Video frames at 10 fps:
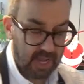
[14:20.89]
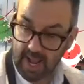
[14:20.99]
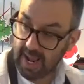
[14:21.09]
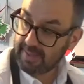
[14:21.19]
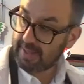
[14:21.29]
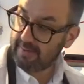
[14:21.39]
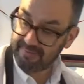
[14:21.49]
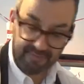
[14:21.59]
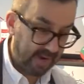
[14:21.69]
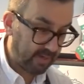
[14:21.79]
And then the
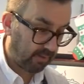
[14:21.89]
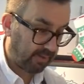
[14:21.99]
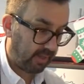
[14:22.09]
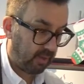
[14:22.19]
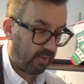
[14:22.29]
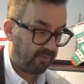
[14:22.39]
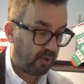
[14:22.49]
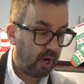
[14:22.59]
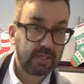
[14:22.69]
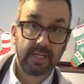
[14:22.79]
final thing that we've
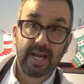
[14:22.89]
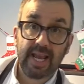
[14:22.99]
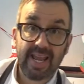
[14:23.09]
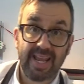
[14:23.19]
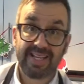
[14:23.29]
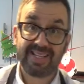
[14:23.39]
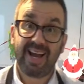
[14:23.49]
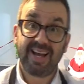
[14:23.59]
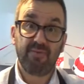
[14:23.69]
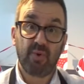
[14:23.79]
got is
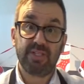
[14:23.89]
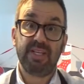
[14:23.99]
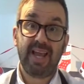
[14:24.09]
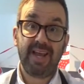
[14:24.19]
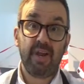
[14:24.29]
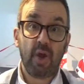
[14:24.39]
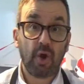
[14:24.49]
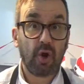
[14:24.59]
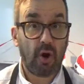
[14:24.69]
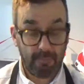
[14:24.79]
I've once again
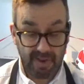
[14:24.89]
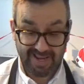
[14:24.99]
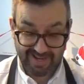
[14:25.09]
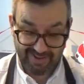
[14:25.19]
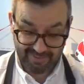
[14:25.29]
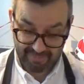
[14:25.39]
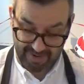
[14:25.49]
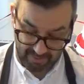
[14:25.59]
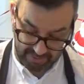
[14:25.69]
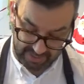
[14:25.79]
got my curry
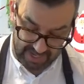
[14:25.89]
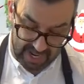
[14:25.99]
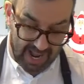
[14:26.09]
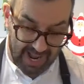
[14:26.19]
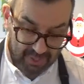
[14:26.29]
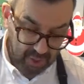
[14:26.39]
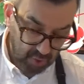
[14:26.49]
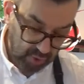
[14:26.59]
powder, and you're